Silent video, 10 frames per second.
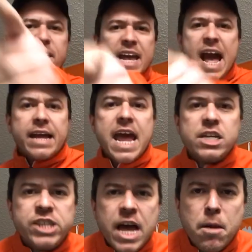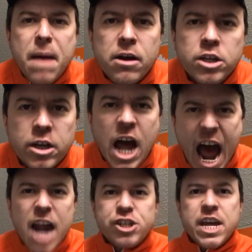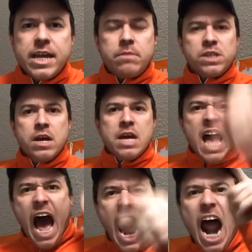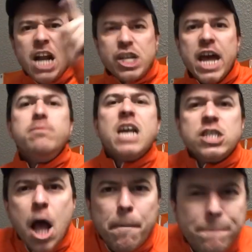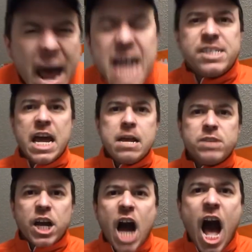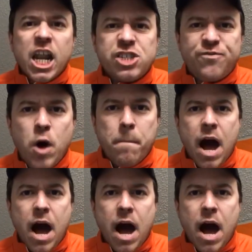say about our teams. Our teams is the best teams in college football. We